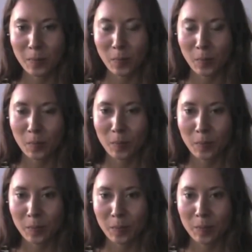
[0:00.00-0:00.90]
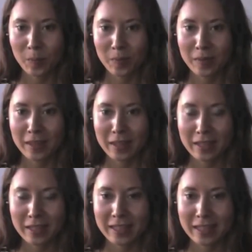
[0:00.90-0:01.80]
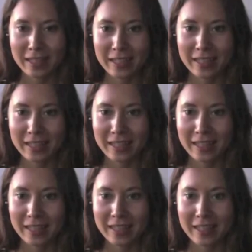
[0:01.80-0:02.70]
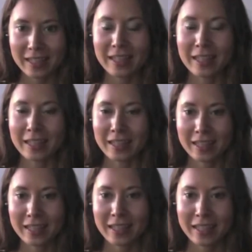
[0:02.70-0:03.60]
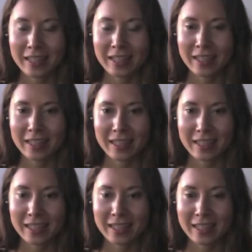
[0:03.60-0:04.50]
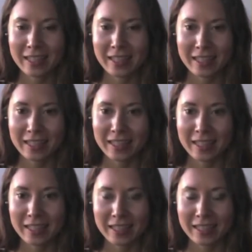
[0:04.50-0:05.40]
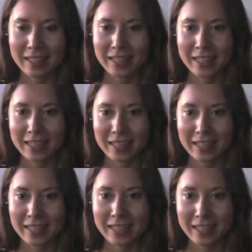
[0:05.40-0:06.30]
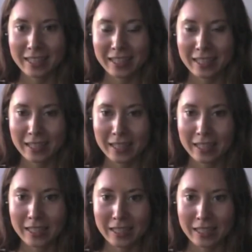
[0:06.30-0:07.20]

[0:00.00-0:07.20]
This person isn't speaking.